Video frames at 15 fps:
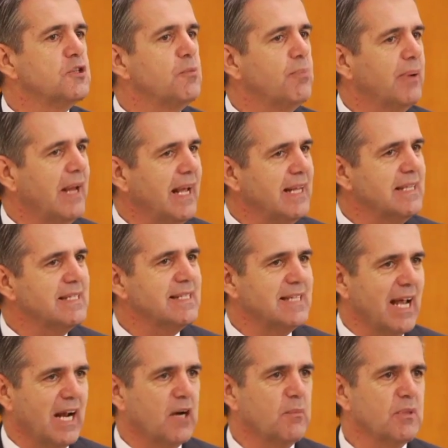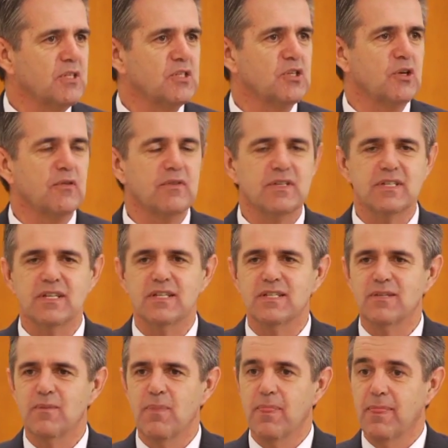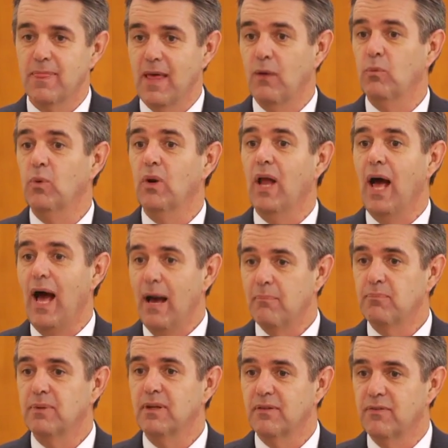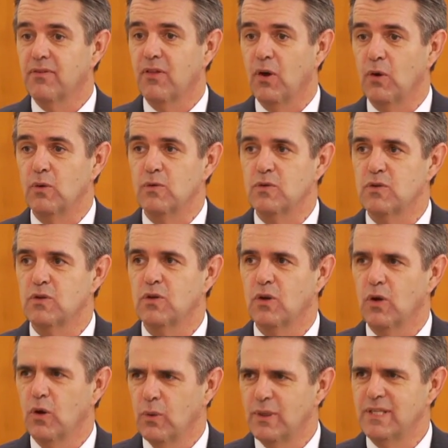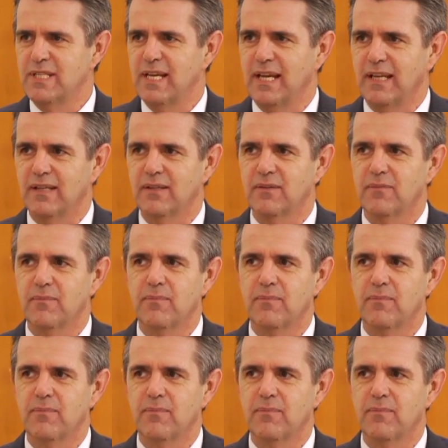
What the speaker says: to plan sacrament services that will uplift those who attend.